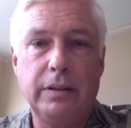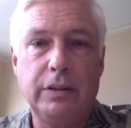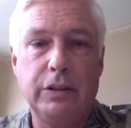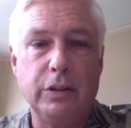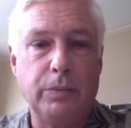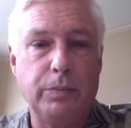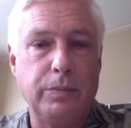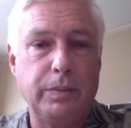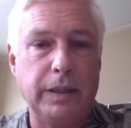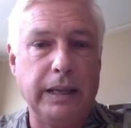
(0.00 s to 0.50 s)

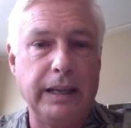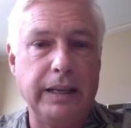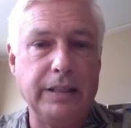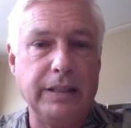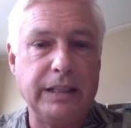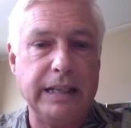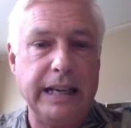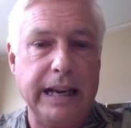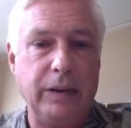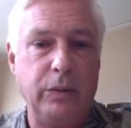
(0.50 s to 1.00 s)
to play
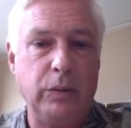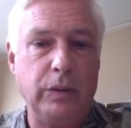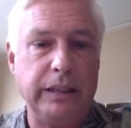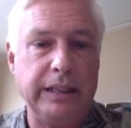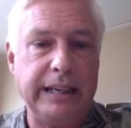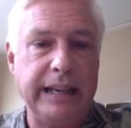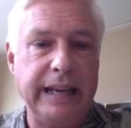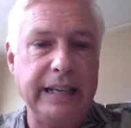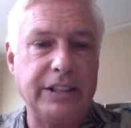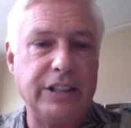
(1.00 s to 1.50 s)
a sound
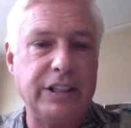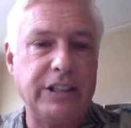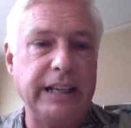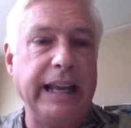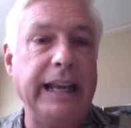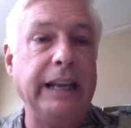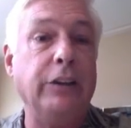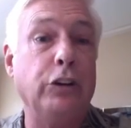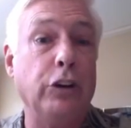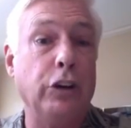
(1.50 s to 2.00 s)
when guests
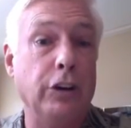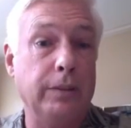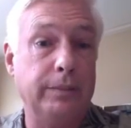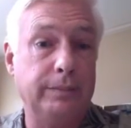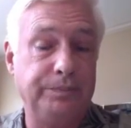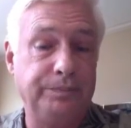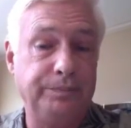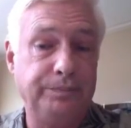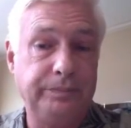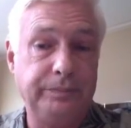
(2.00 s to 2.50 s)
enter.
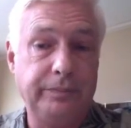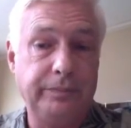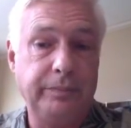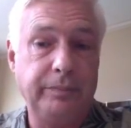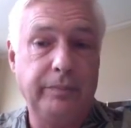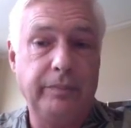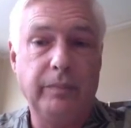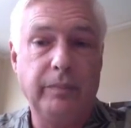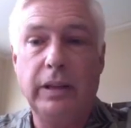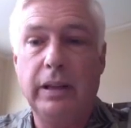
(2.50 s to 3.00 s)

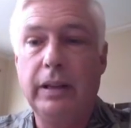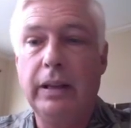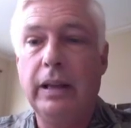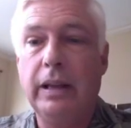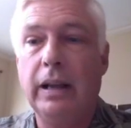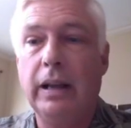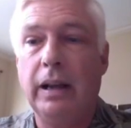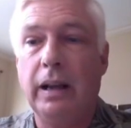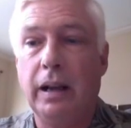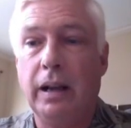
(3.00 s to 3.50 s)

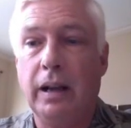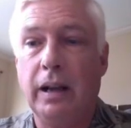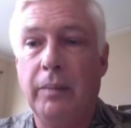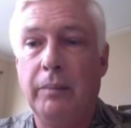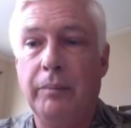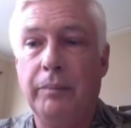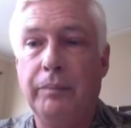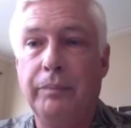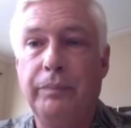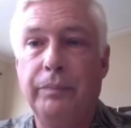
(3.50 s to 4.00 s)

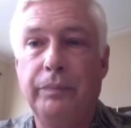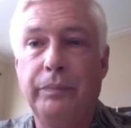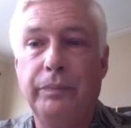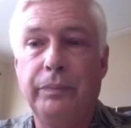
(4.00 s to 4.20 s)
The